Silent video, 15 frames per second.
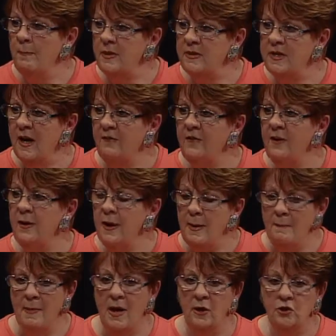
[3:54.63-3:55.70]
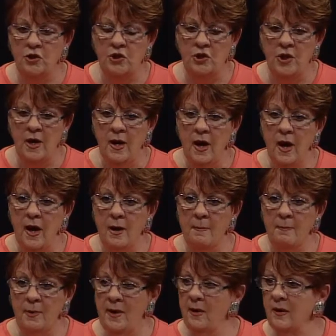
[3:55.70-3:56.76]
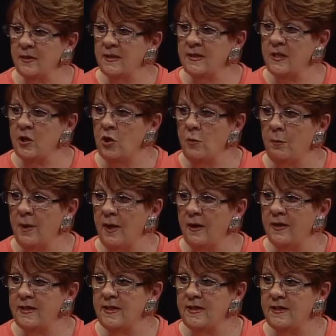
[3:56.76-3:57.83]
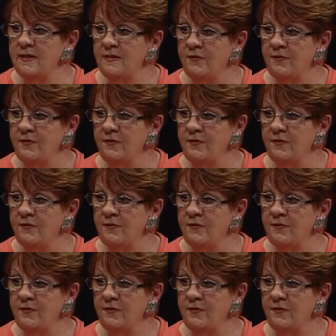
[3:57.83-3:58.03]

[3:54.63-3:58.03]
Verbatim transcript: but definitely mulch um, plants that you planted,